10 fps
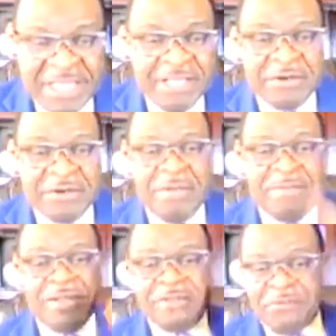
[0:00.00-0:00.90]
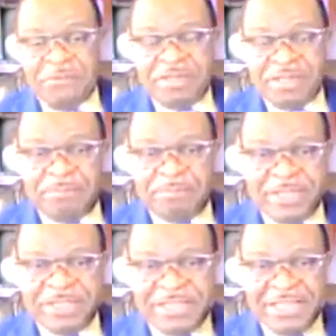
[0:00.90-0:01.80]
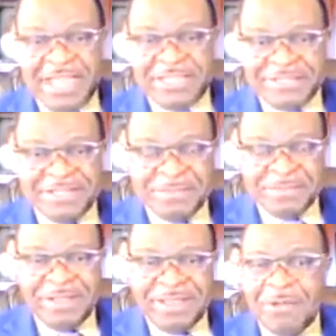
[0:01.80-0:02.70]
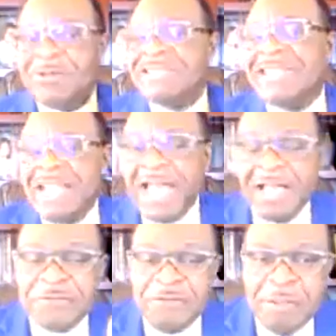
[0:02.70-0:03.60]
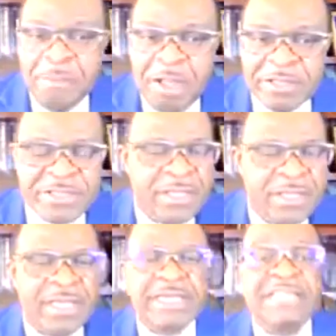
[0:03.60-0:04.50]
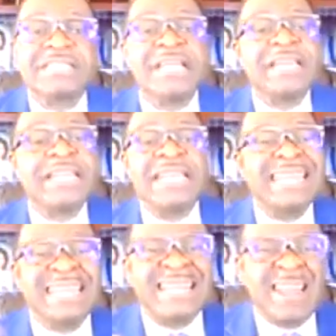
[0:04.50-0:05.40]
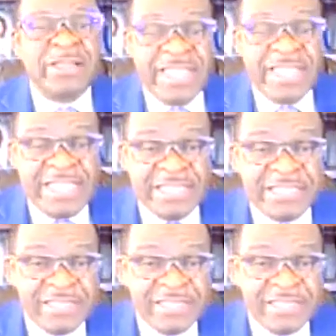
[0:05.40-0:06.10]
Remember the person that I talked about that was in the house for a month? He said he did not eat.